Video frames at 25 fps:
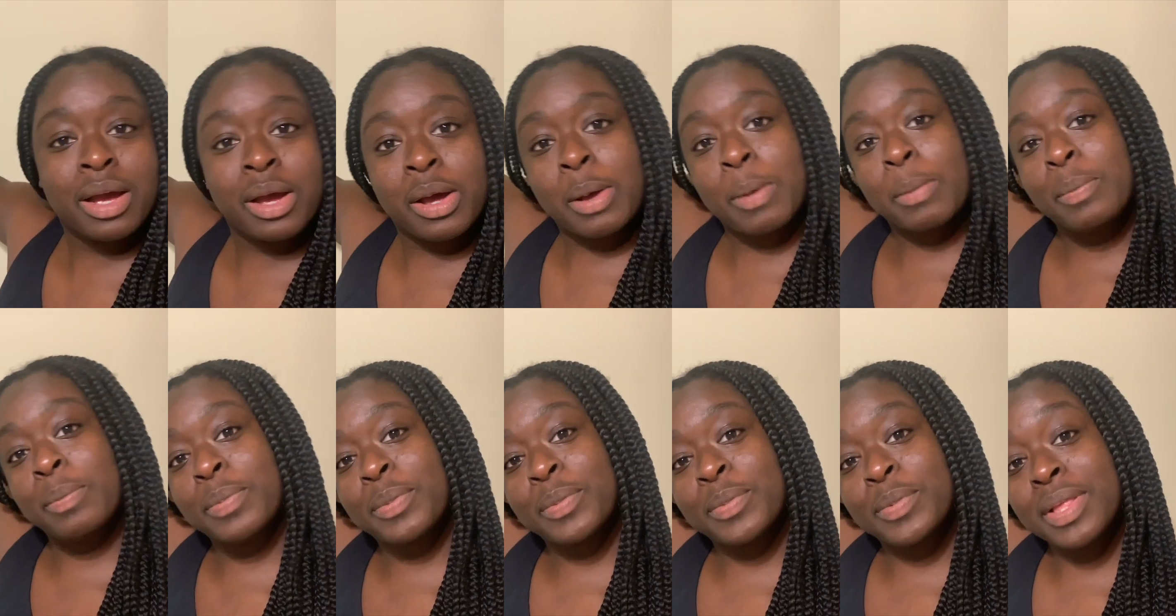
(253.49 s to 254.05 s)

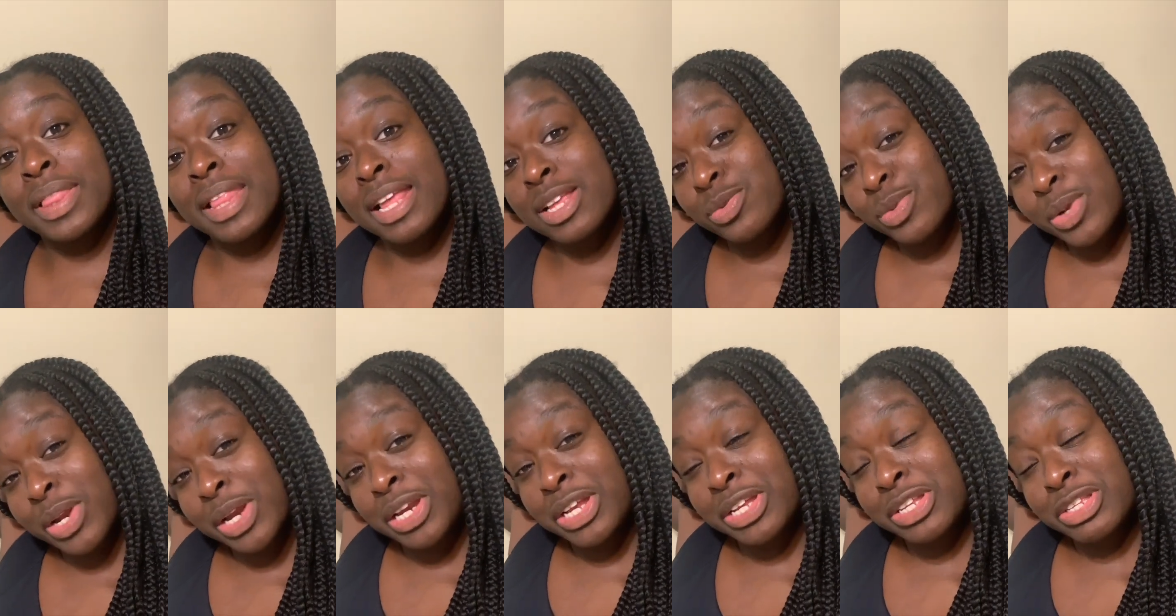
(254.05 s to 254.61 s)
up. And that's what
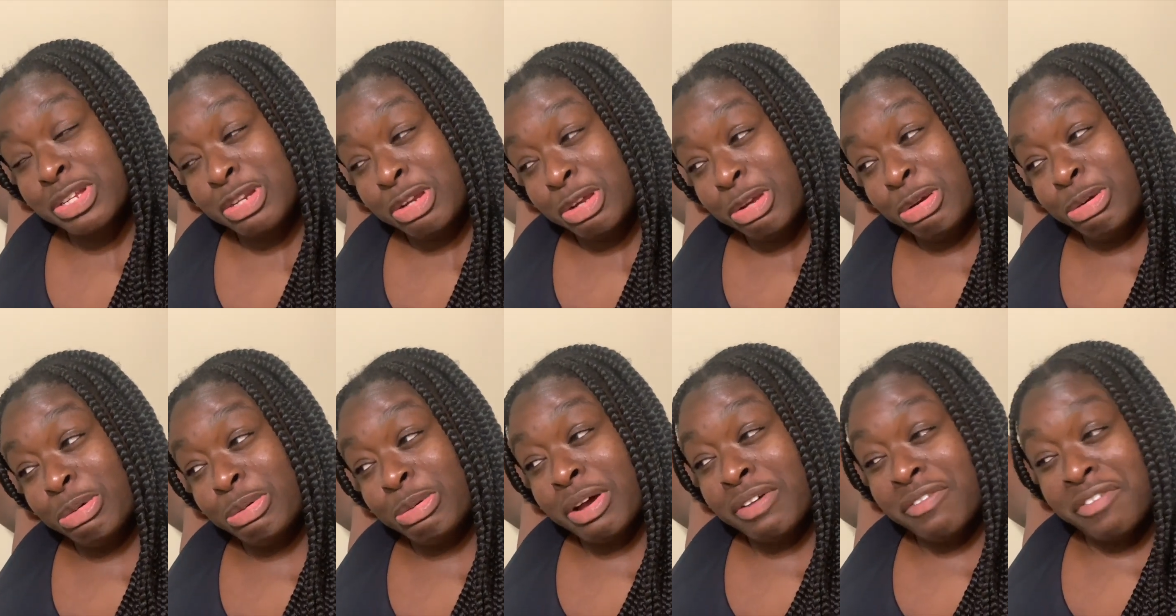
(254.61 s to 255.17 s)
I need to
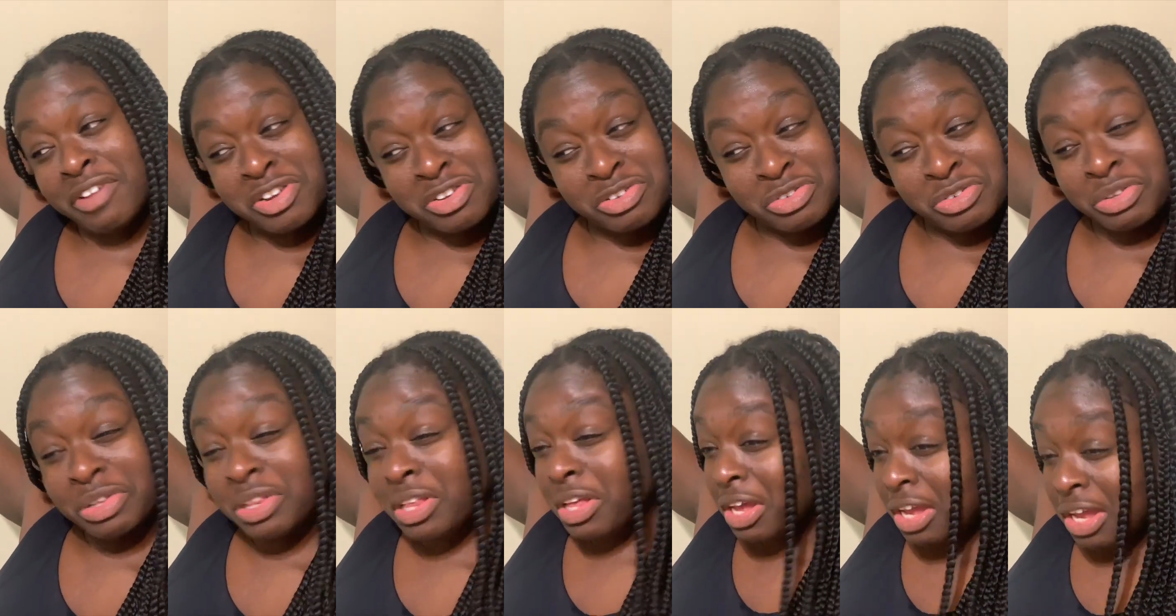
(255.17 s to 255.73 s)
do
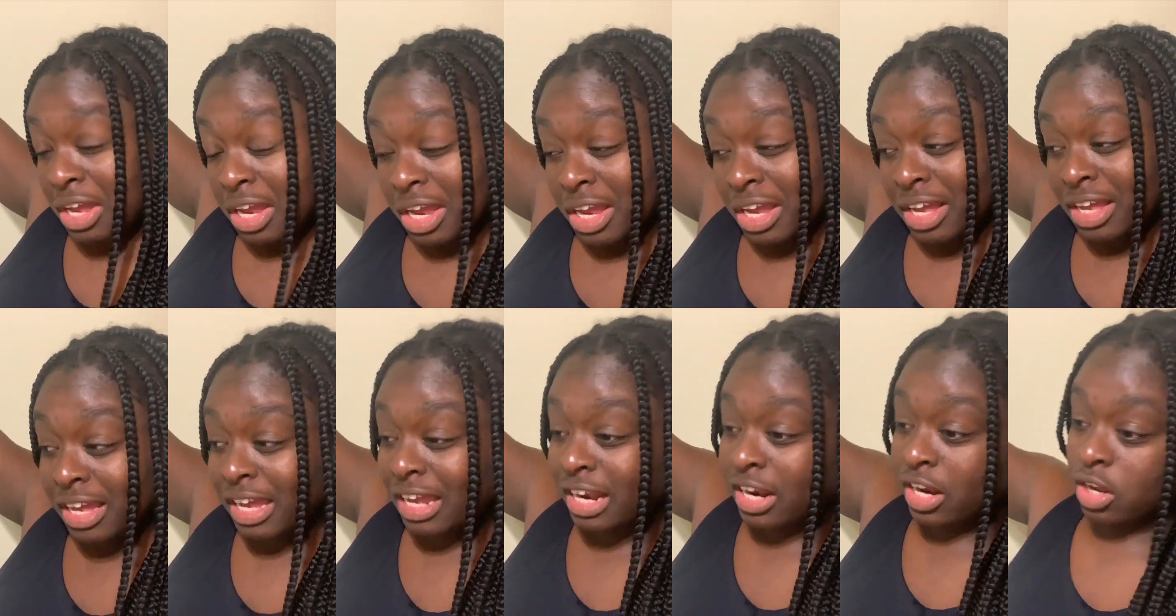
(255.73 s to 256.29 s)
eventually.
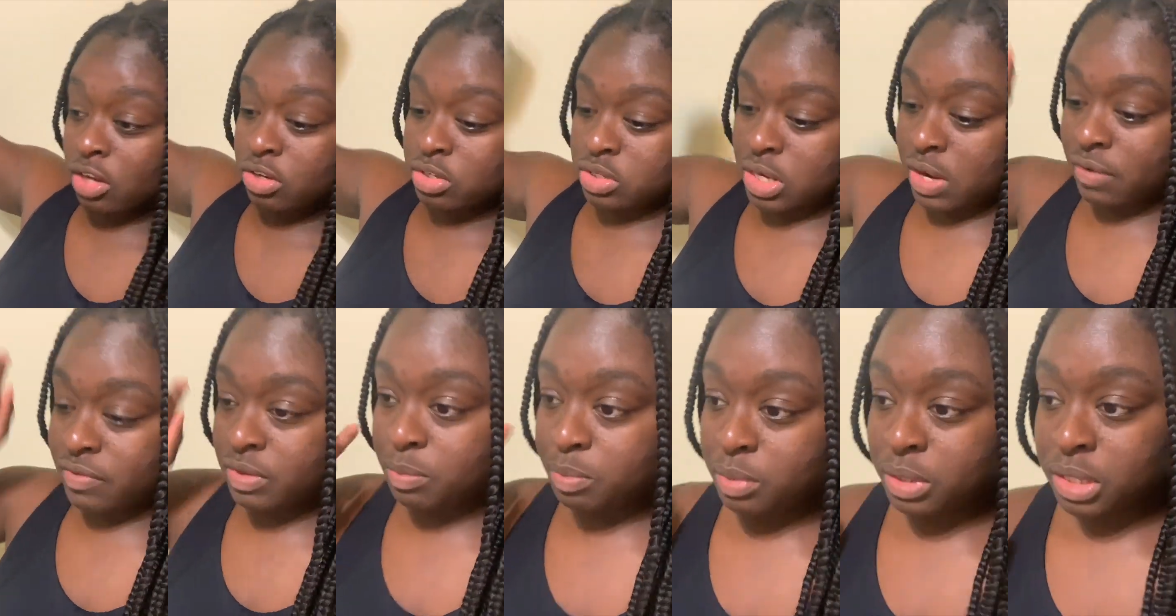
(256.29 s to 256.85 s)
And I also have
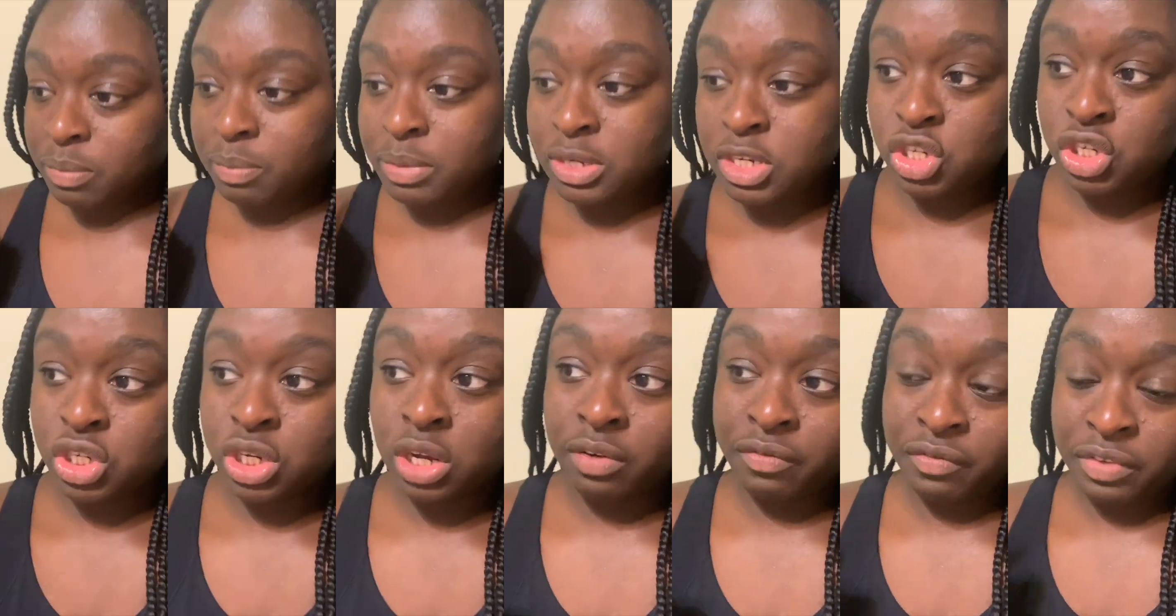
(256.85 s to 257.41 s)
to put up a
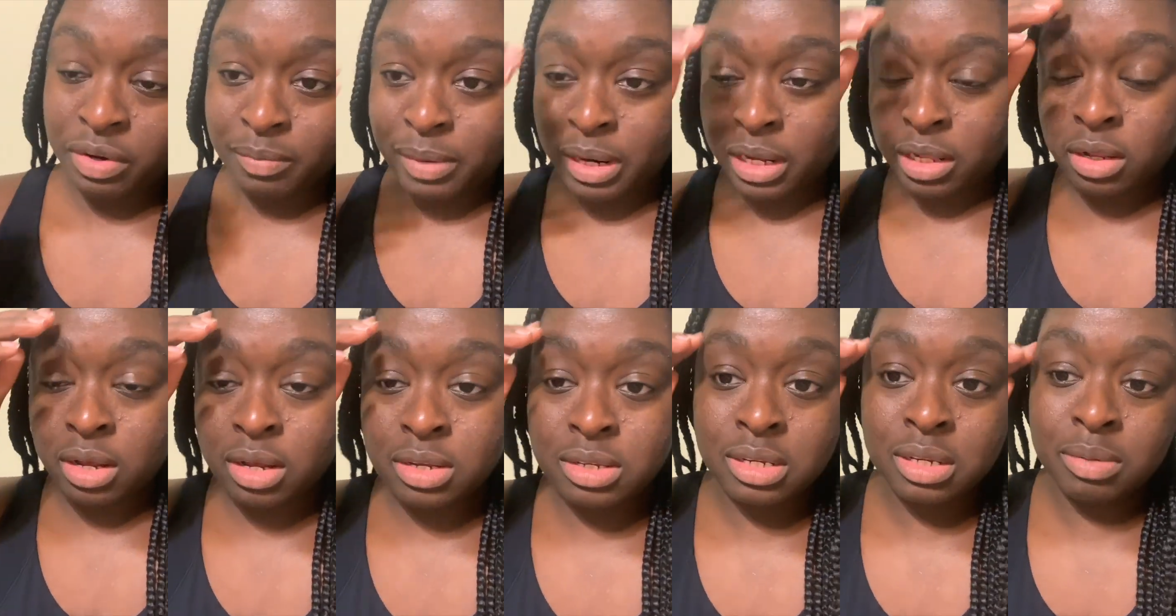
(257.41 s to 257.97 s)
shelf in my
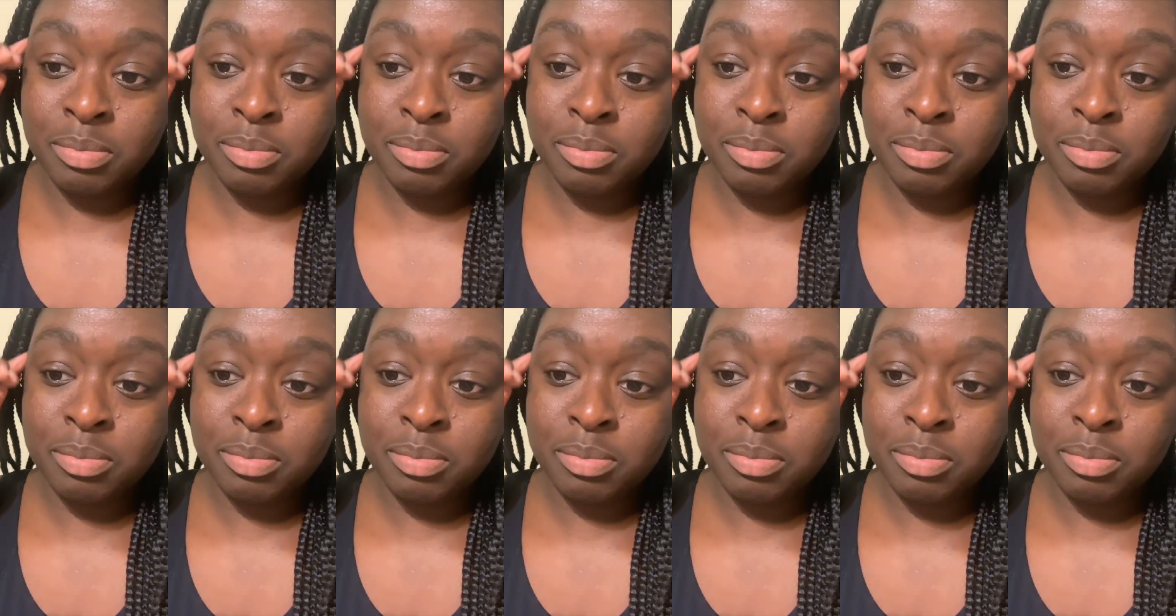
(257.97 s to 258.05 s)
closet,